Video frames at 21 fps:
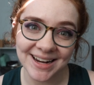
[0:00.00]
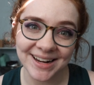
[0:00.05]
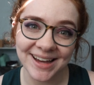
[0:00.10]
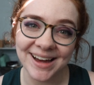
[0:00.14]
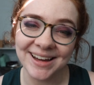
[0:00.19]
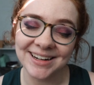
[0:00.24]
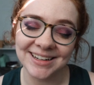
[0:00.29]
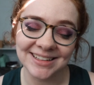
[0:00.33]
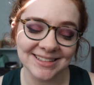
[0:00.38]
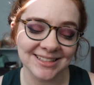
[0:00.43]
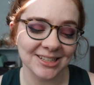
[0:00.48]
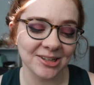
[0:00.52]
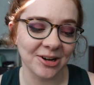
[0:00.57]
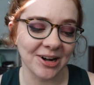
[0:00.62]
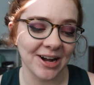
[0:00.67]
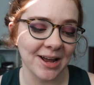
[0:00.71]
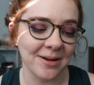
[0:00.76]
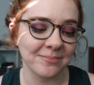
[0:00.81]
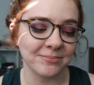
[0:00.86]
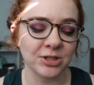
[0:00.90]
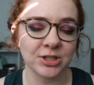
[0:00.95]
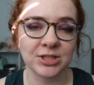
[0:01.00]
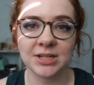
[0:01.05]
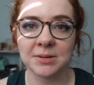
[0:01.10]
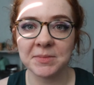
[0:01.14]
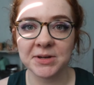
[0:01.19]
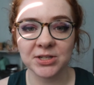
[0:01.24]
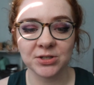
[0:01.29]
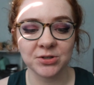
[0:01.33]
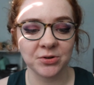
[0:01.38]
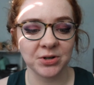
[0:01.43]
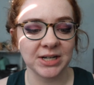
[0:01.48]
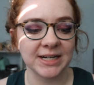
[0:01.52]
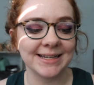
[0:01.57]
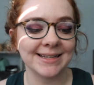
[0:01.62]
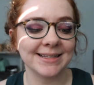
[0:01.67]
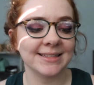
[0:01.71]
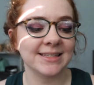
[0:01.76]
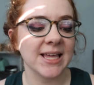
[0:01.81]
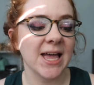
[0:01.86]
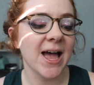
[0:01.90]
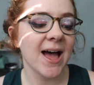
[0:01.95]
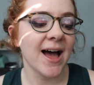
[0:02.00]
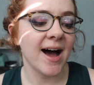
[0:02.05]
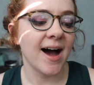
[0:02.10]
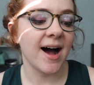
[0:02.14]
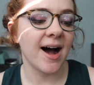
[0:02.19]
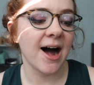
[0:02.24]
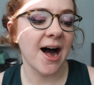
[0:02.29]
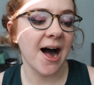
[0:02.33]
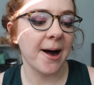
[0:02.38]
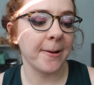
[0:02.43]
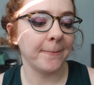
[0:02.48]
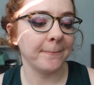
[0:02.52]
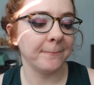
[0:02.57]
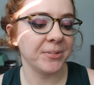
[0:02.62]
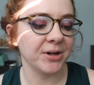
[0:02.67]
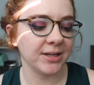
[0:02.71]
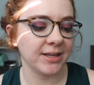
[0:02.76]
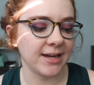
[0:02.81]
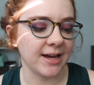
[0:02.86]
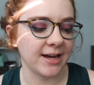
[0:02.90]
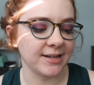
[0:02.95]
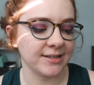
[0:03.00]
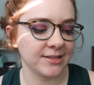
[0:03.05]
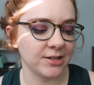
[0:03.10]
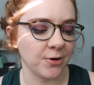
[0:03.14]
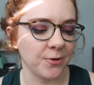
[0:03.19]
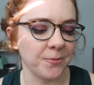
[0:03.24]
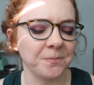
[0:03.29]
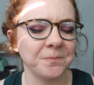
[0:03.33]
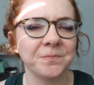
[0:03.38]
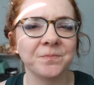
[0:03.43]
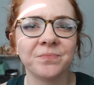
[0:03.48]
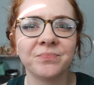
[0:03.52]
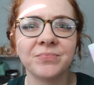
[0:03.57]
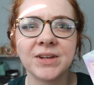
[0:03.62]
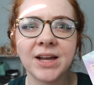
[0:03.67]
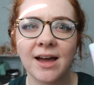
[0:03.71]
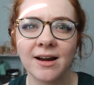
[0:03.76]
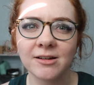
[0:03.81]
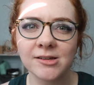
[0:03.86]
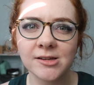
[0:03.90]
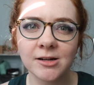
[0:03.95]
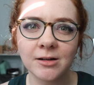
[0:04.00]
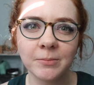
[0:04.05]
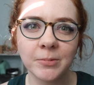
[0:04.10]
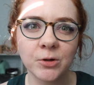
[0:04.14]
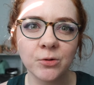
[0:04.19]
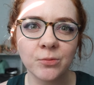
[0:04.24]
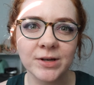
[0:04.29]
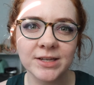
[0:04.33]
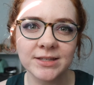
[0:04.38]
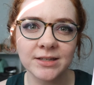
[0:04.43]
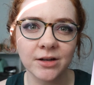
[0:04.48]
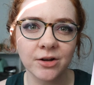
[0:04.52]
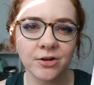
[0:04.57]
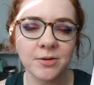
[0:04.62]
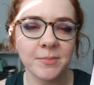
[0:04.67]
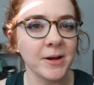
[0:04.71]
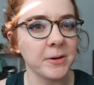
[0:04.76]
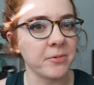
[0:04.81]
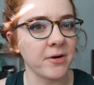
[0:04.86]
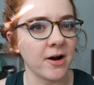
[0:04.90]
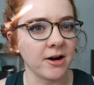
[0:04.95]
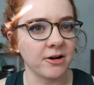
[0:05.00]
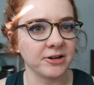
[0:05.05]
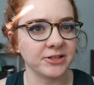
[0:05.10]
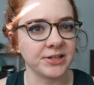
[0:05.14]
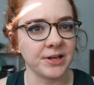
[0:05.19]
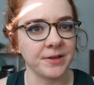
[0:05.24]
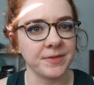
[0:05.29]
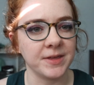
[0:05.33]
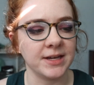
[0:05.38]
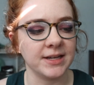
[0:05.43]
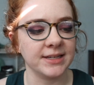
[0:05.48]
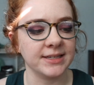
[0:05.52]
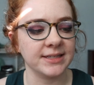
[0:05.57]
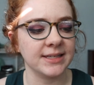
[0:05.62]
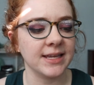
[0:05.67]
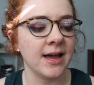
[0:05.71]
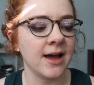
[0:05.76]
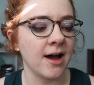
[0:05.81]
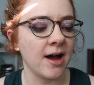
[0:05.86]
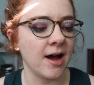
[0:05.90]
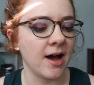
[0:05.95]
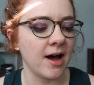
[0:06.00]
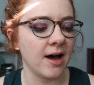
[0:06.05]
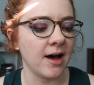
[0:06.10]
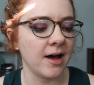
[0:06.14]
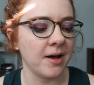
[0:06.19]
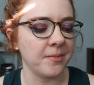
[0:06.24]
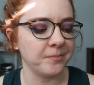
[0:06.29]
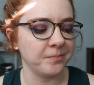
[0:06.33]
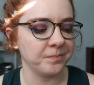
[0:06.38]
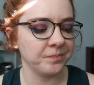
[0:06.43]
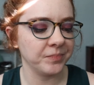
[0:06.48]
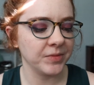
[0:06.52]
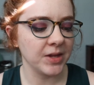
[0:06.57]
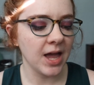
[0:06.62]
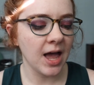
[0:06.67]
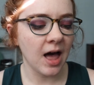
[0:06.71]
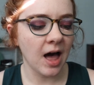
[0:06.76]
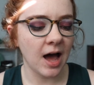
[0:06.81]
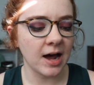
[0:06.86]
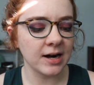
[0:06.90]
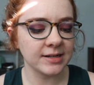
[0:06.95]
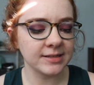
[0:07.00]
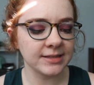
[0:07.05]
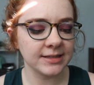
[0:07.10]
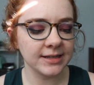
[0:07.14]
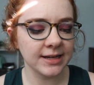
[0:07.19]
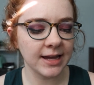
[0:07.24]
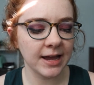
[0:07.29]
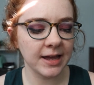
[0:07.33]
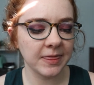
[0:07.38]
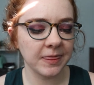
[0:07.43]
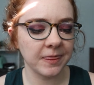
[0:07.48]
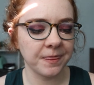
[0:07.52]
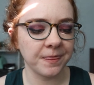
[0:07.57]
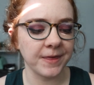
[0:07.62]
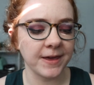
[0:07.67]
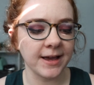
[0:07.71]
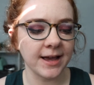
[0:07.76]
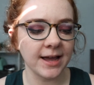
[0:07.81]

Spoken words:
it on Instagram, just in my stories. But yeah, so got a little bit of ways to go to make progress on this. Honestly, I think